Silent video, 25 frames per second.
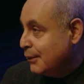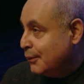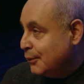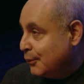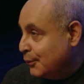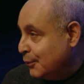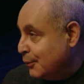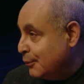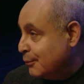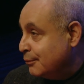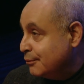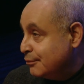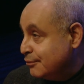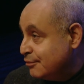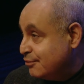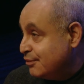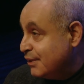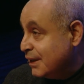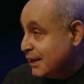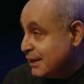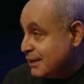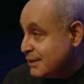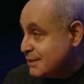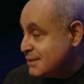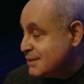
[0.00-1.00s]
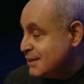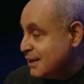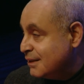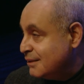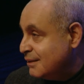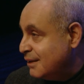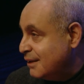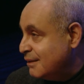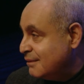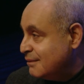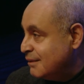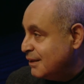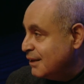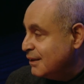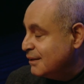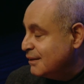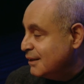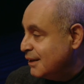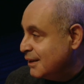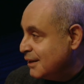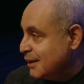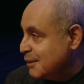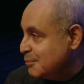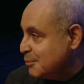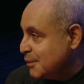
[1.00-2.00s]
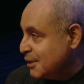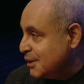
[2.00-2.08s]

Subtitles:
or figures that they think they can